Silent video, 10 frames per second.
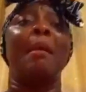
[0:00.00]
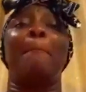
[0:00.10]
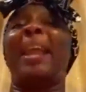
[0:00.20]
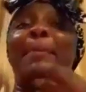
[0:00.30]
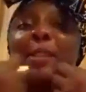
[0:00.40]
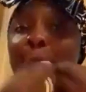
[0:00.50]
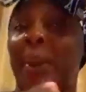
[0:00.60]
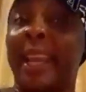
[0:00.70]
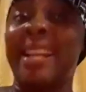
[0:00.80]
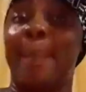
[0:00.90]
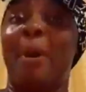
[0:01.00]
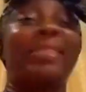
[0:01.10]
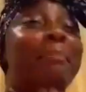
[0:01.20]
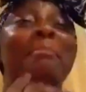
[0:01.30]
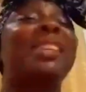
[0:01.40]
But I'm speaking
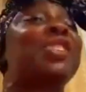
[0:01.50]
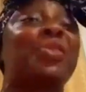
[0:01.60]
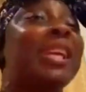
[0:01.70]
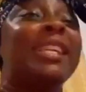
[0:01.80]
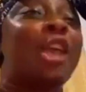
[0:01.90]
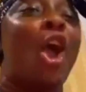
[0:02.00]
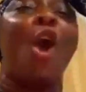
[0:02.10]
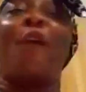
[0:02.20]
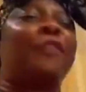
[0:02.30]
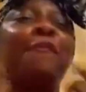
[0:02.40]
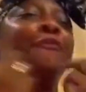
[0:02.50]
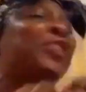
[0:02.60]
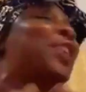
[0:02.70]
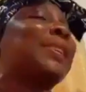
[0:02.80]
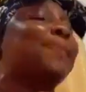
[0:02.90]
about the mysteries of the
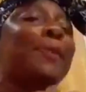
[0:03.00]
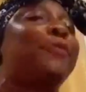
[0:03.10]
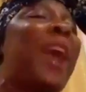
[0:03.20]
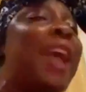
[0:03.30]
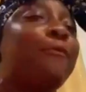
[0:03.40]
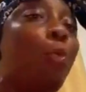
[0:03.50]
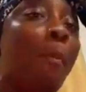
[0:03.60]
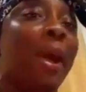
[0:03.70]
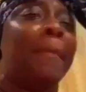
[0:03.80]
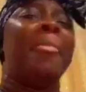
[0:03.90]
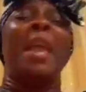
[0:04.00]
Ephesians chapter 5 woman